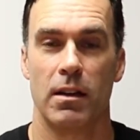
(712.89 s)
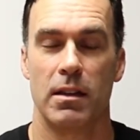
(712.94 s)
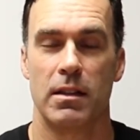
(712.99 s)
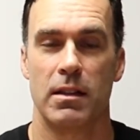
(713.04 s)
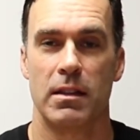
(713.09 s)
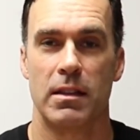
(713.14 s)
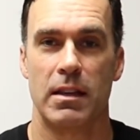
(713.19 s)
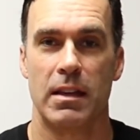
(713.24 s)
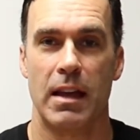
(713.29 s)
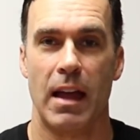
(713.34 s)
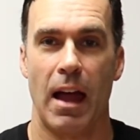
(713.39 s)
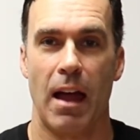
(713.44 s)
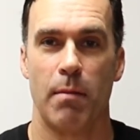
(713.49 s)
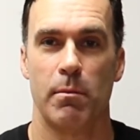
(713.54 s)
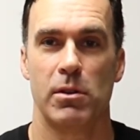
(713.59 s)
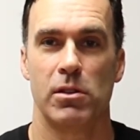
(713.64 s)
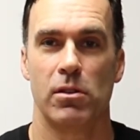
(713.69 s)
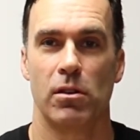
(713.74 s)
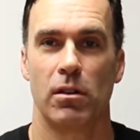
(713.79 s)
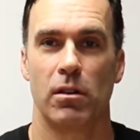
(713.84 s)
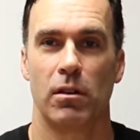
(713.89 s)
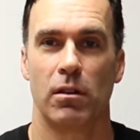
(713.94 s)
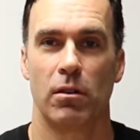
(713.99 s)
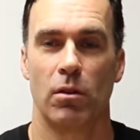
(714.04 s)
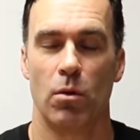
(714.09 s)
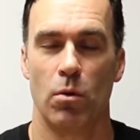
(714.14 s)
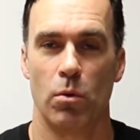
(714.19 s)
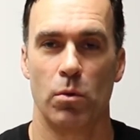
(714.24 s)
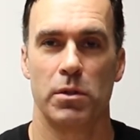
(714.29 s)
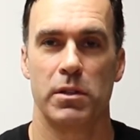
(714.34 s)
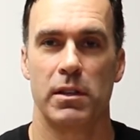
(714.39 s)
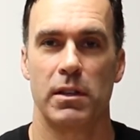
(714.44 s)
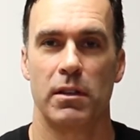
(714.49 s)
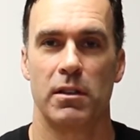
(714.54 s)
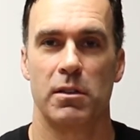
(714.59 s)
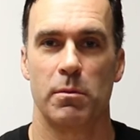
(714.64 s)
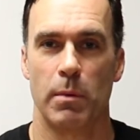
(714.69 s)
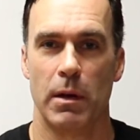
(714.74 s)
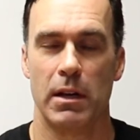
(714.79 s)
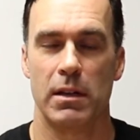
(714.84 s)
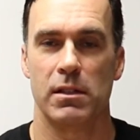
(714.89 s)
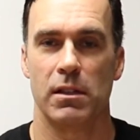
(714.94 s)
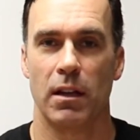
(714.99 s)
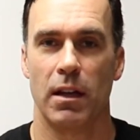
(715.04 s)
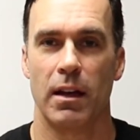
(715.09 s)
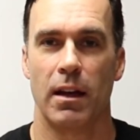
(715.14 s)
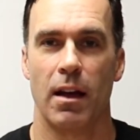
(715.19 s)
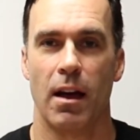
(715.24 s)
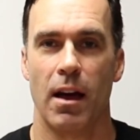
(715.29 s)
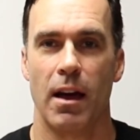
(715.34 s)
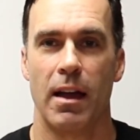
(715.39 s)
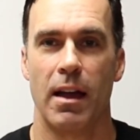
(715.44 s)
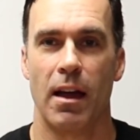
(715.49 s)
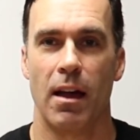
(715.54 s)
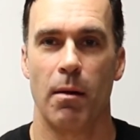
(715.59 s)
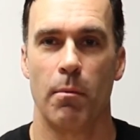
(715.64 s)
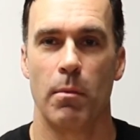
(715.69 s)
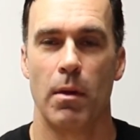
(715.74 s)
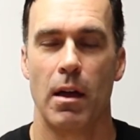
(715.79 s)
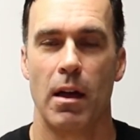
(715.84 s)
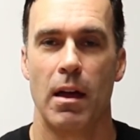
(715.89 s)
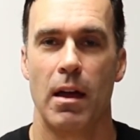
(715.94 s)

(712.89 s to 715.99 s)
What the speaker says: in the Amazon wholesale space like I am.